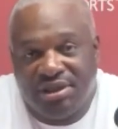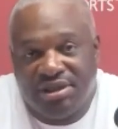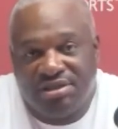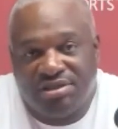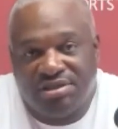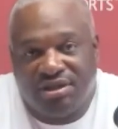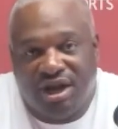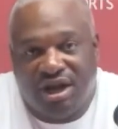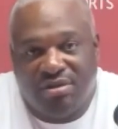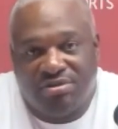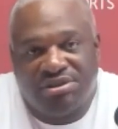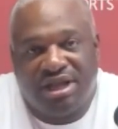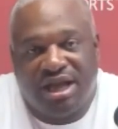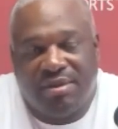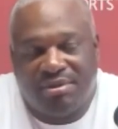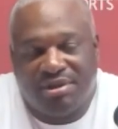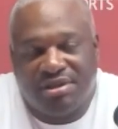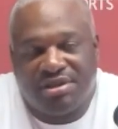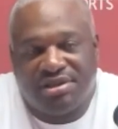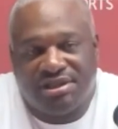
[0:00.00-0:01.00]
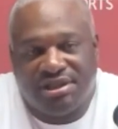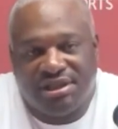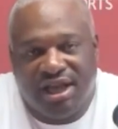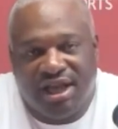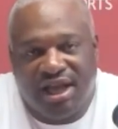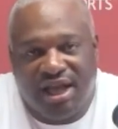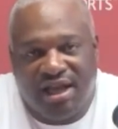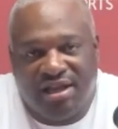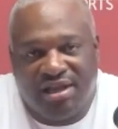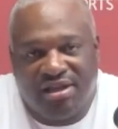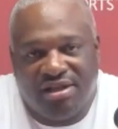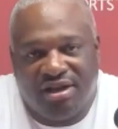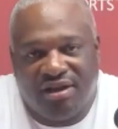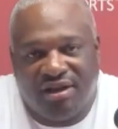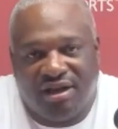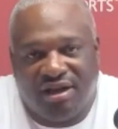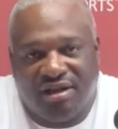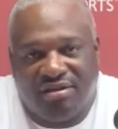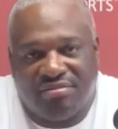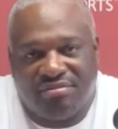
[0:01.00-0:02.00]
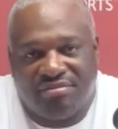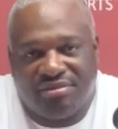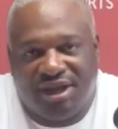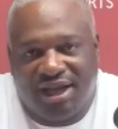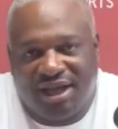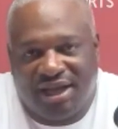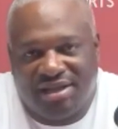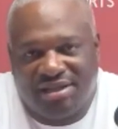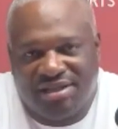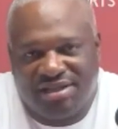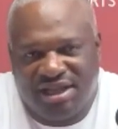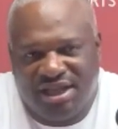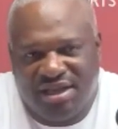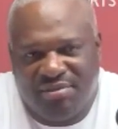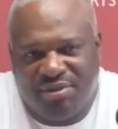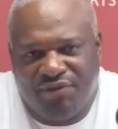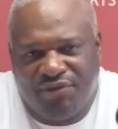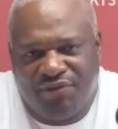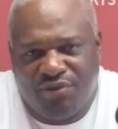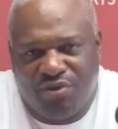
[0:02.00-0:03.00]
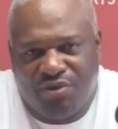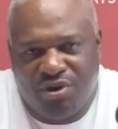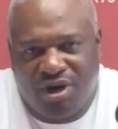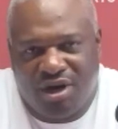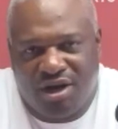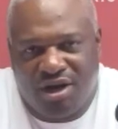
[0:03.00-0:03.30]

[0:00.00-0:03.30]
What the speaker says: So I was happy to see that. But like I said before,